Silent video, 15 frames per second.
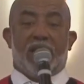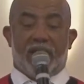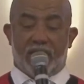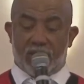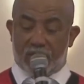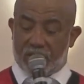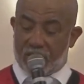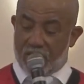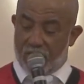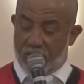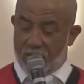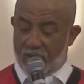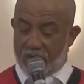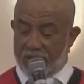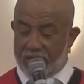And
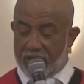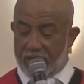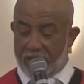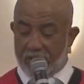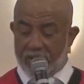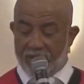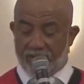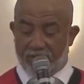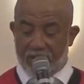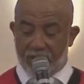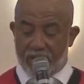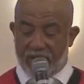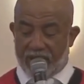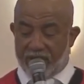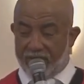so uh, if you
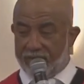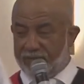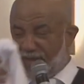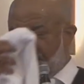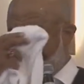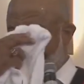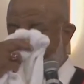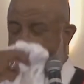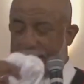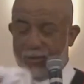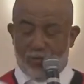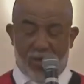have need,